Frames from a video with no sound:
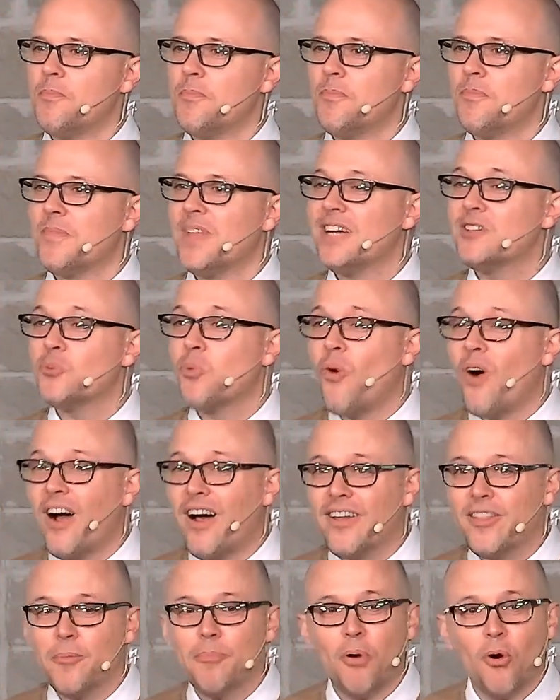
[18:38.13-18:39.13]
That's why
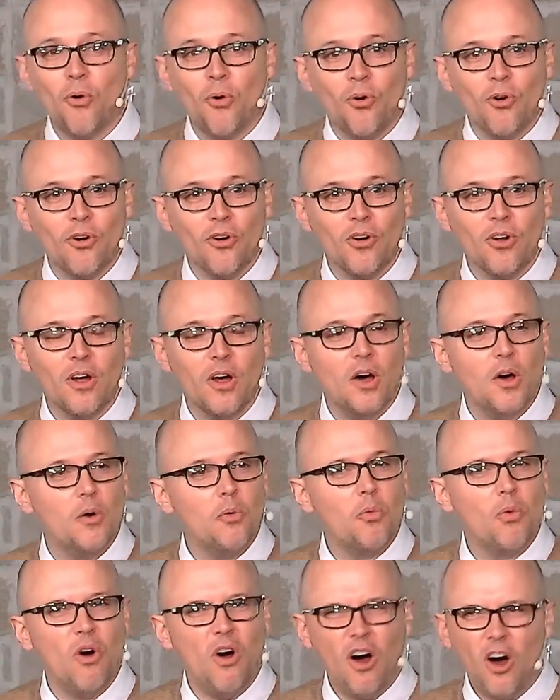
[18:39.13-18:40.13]
the poor
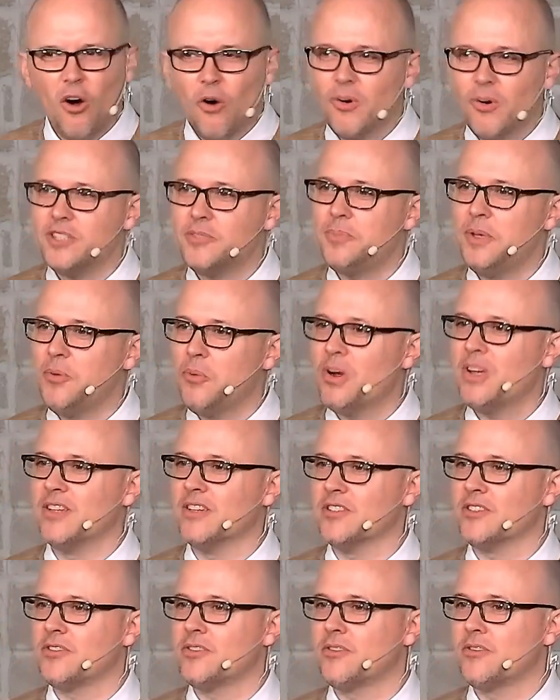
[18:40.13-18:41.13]
will always be with
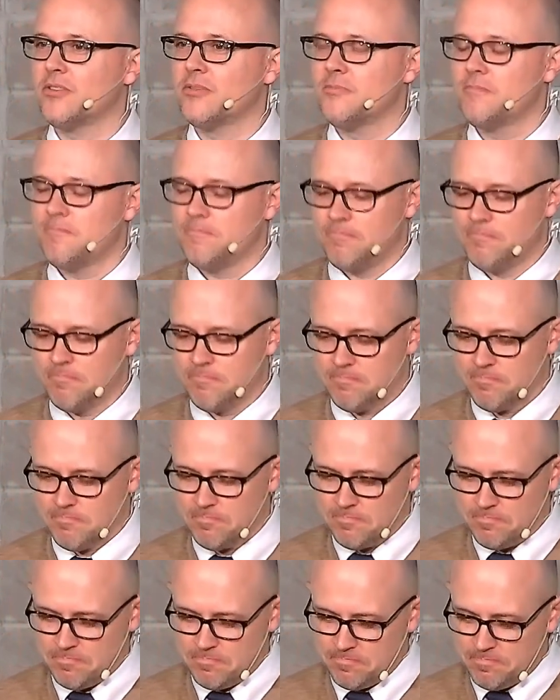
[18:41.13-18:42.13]
us.
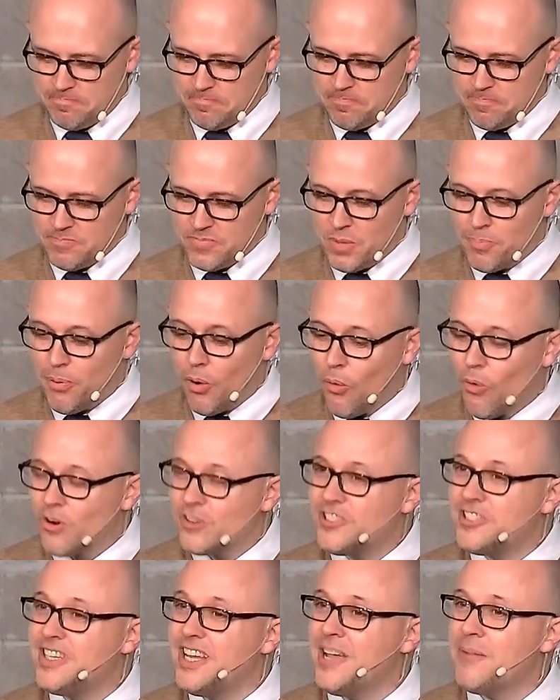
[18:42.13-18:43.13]
The poor
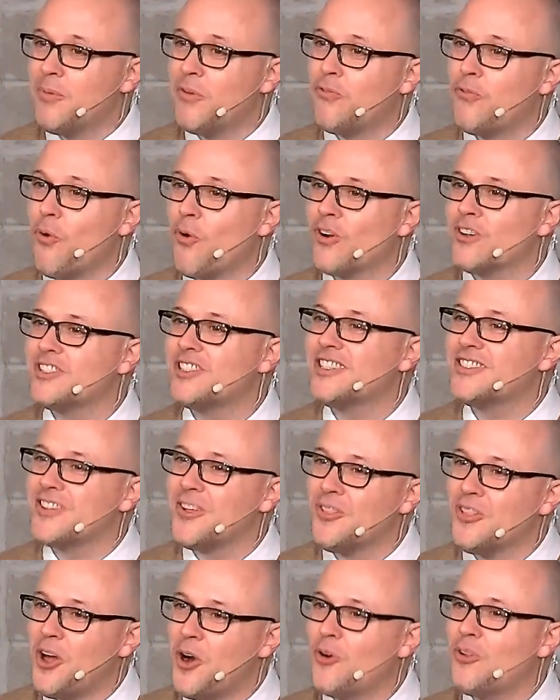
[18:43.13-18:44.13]
stand before us as a
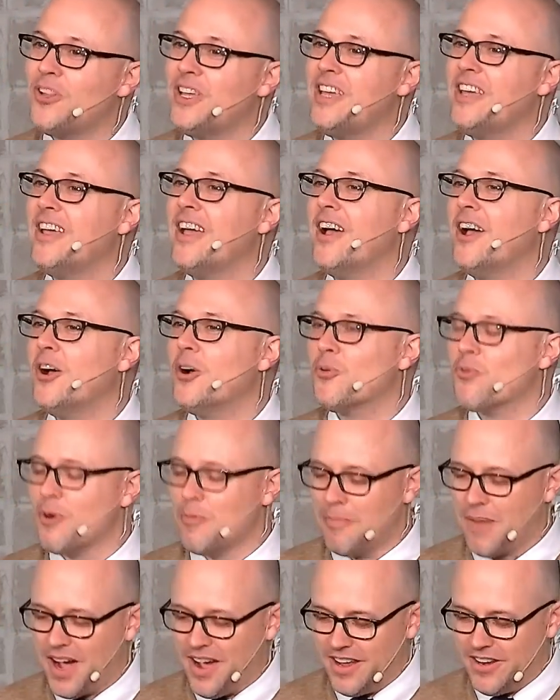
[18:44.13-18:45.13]
lowly
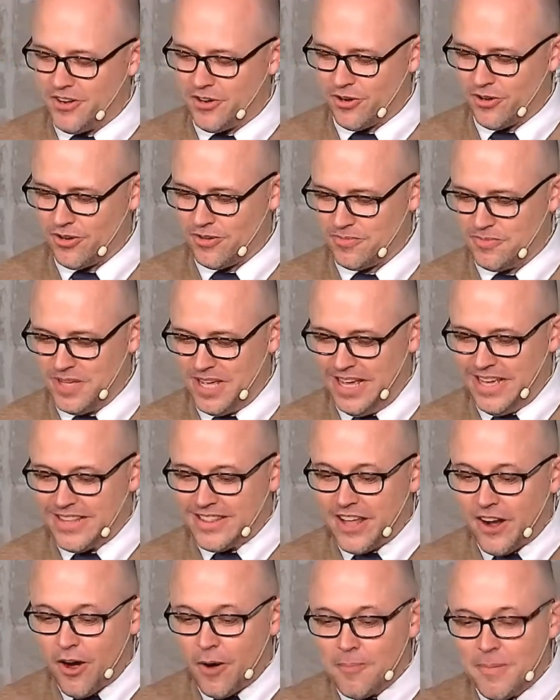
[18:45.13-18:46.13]
reminder
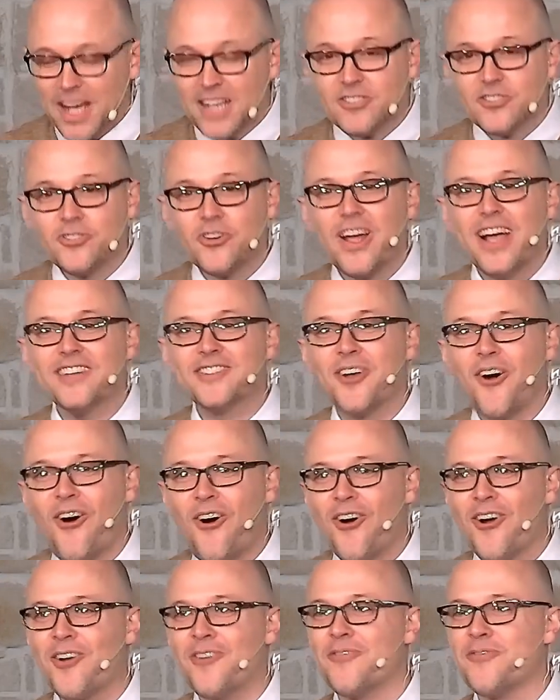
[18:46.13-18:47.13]
that our Master has a
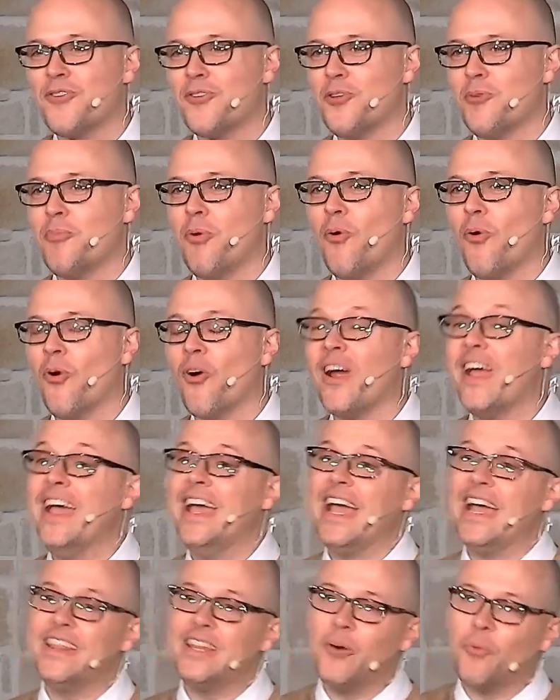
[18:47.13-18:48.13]
heart for the poor
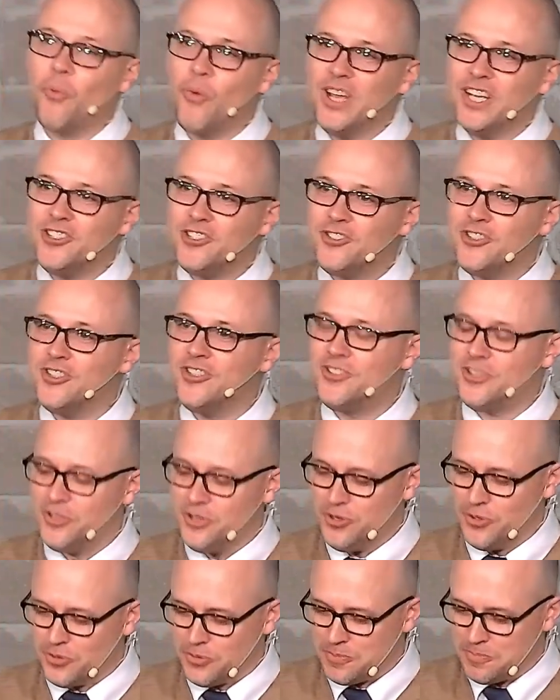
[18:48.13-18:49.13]
and that we should
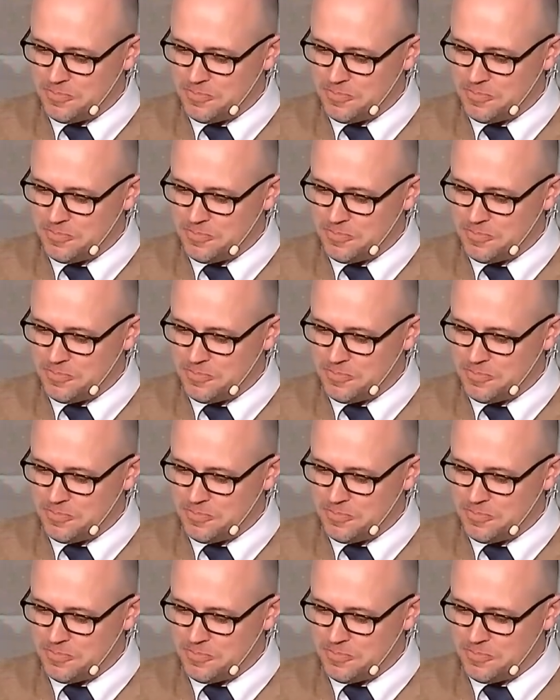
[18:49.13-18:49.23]
too.